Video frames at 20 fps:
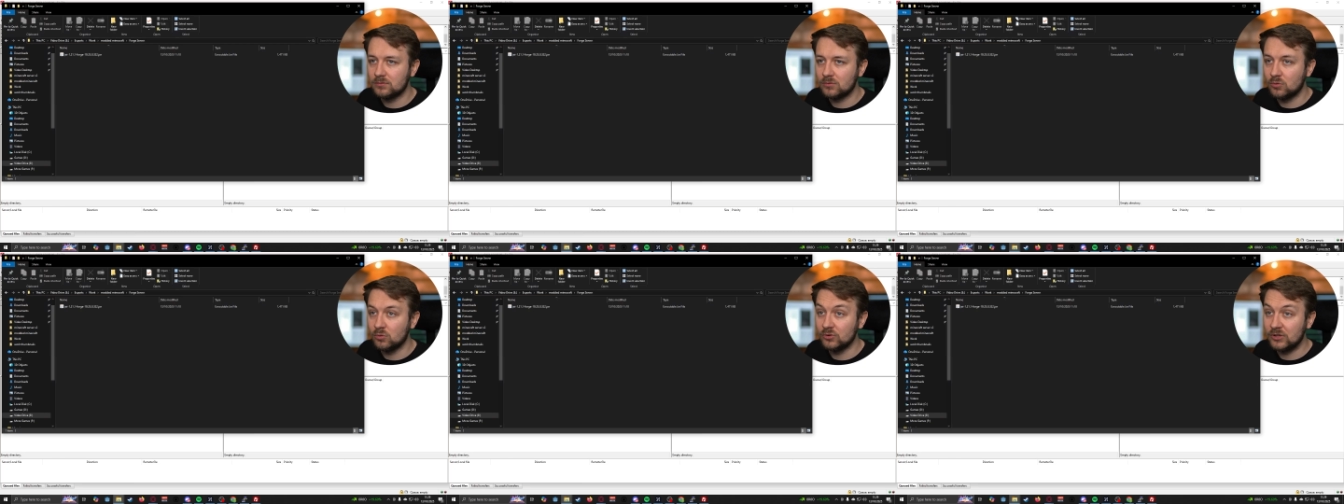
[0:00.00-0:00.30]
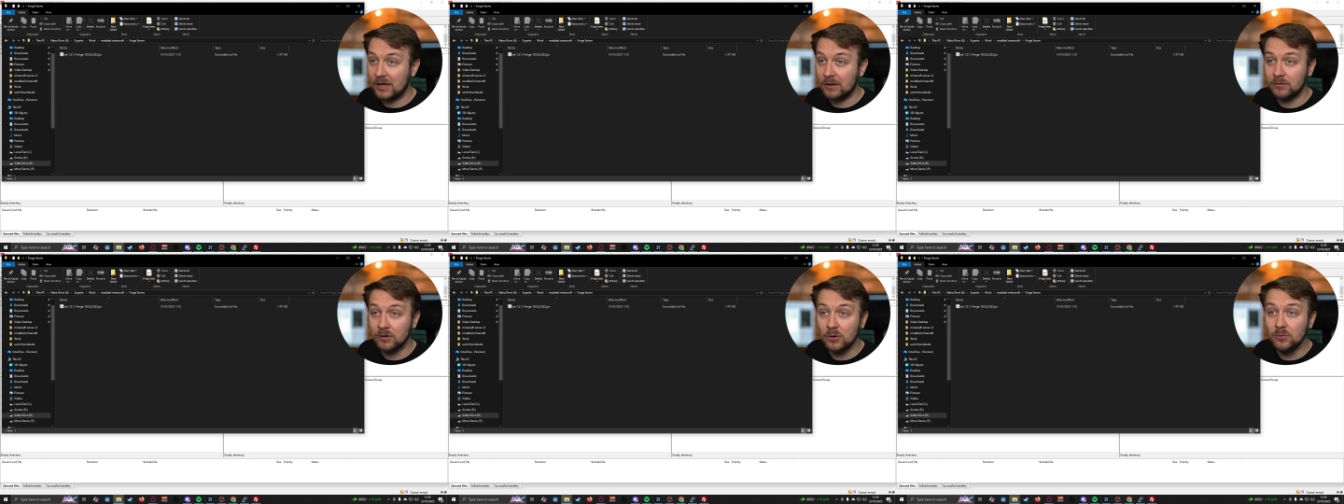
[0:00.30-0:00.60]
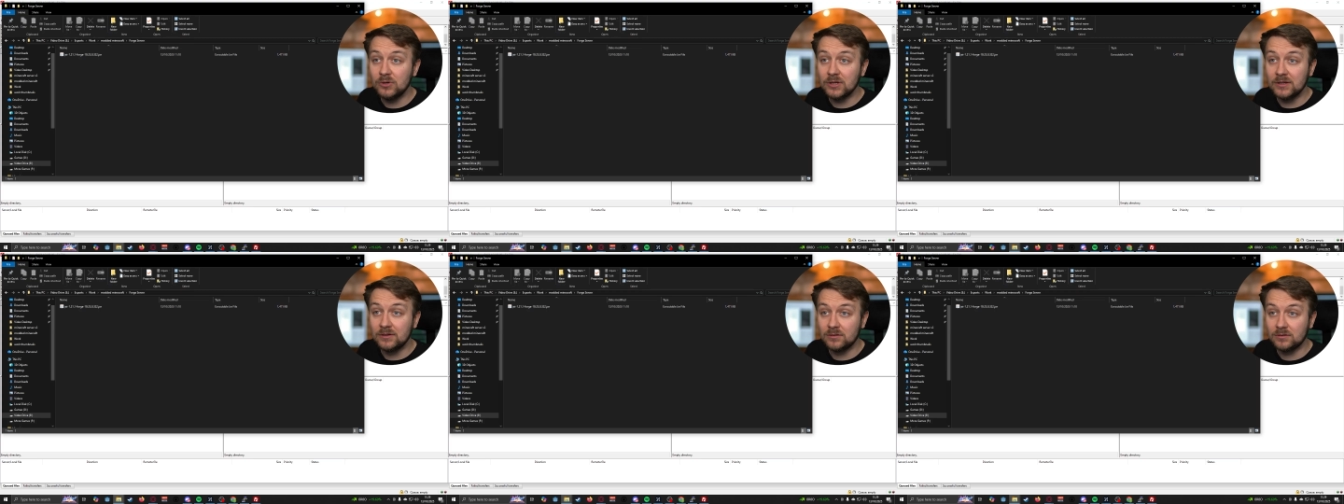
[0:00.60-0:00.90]
or
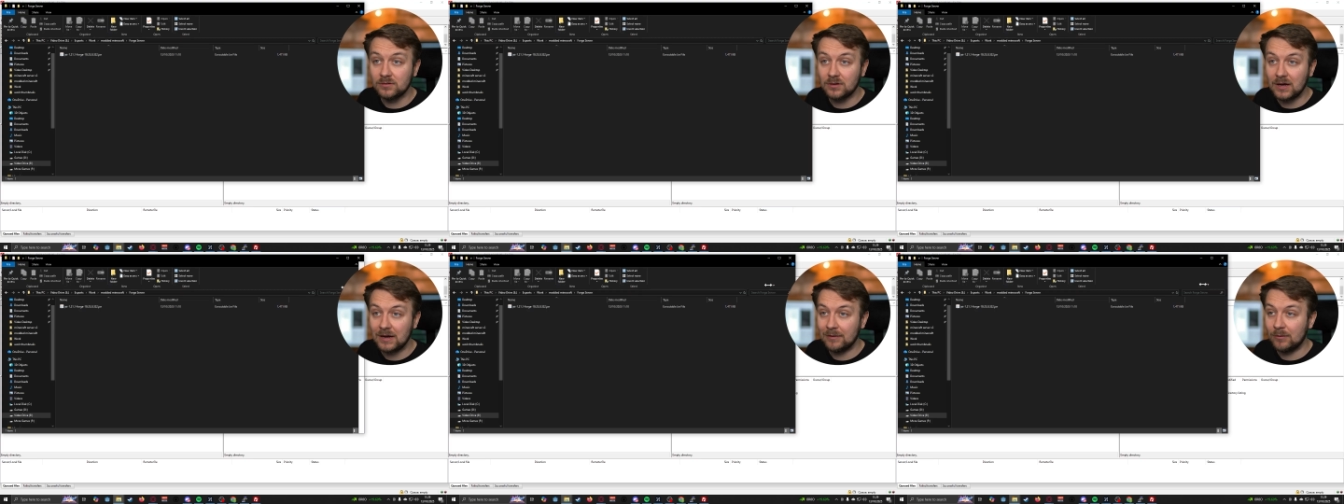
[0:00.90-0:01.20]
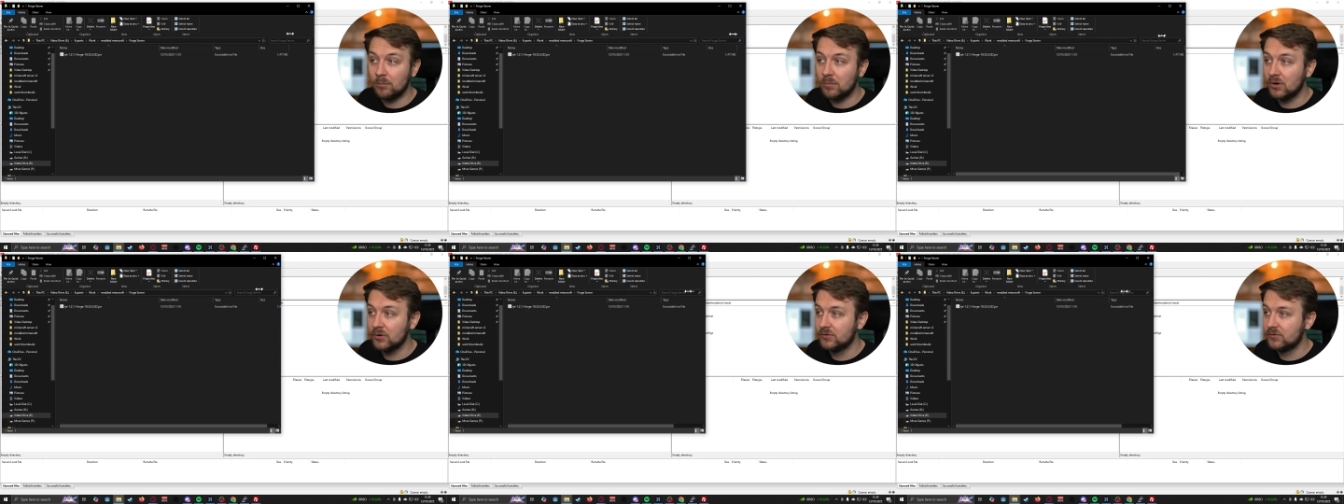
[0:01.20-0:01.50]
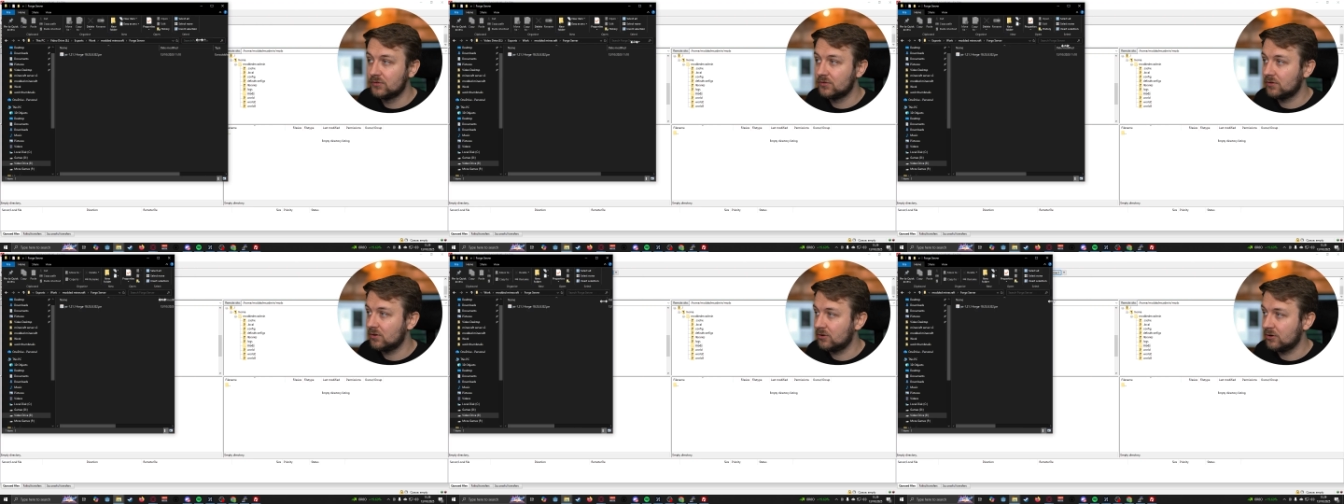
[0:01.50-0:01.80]
downloaded our
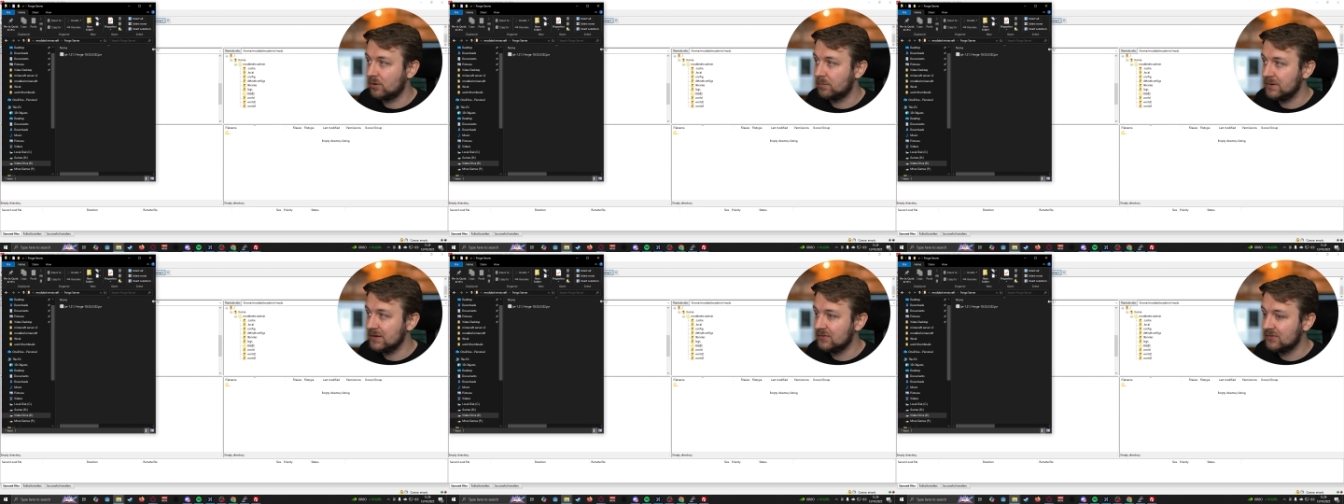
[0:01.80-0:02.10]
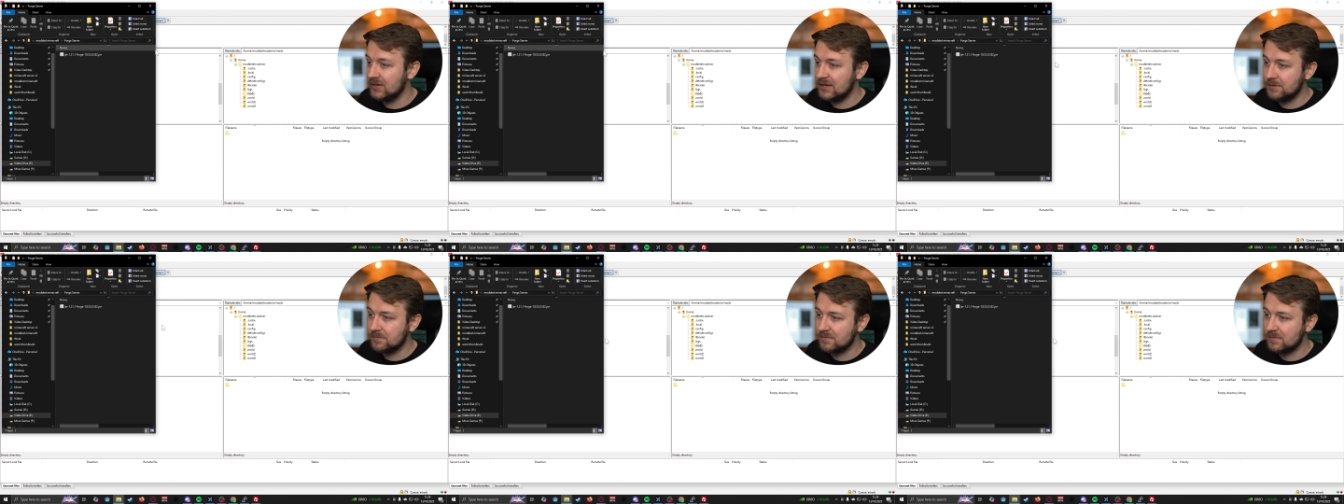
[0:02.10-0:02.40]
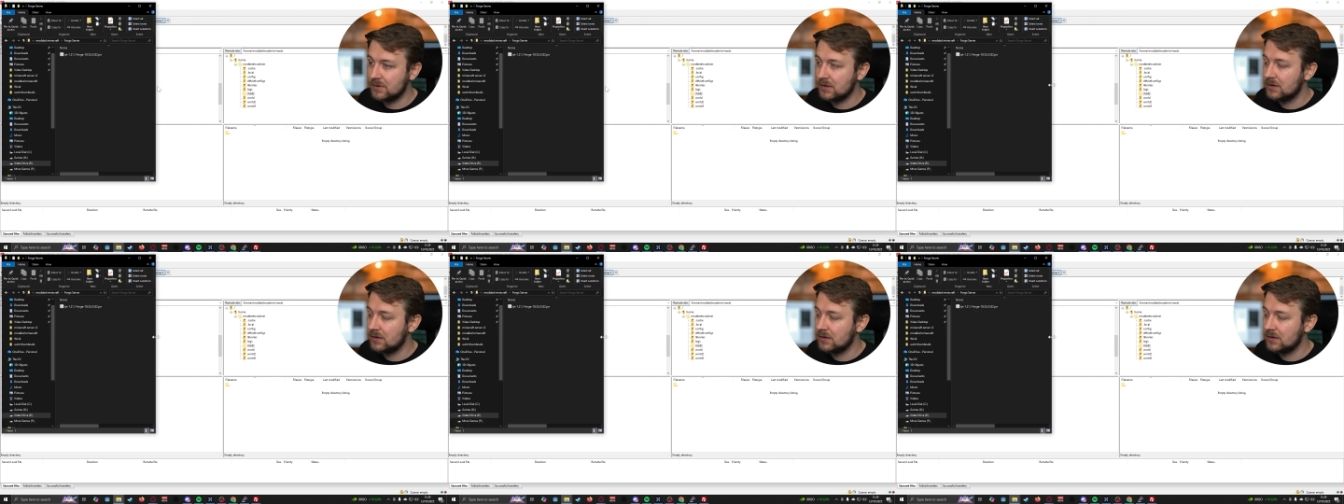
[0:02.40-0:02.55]
mods on our PC.